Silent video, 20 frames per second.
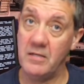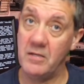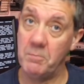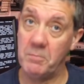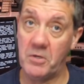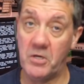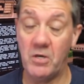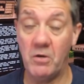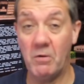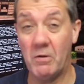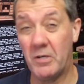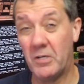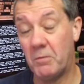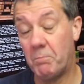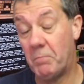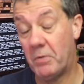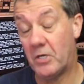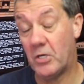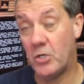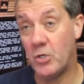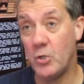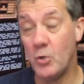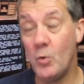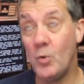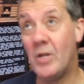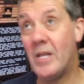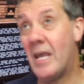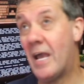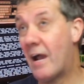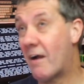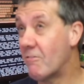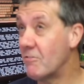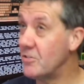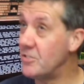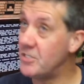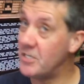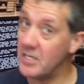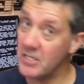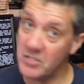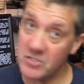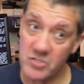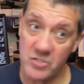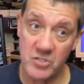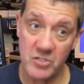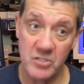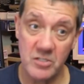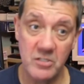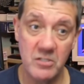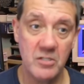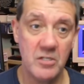the peculiarities.